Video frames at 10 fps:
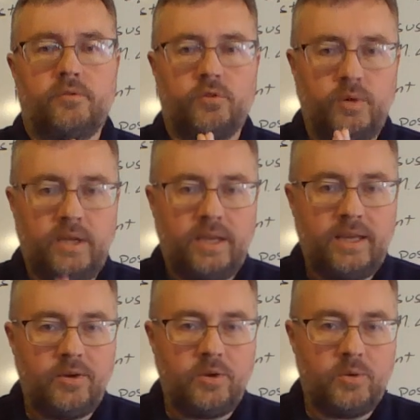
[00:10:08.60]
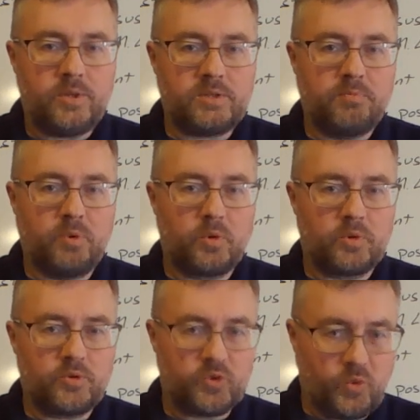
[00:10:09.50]
So he who is
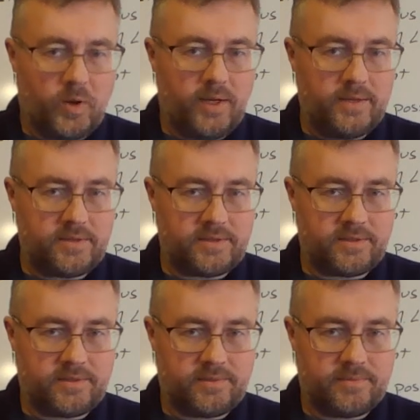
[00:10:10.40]
born twice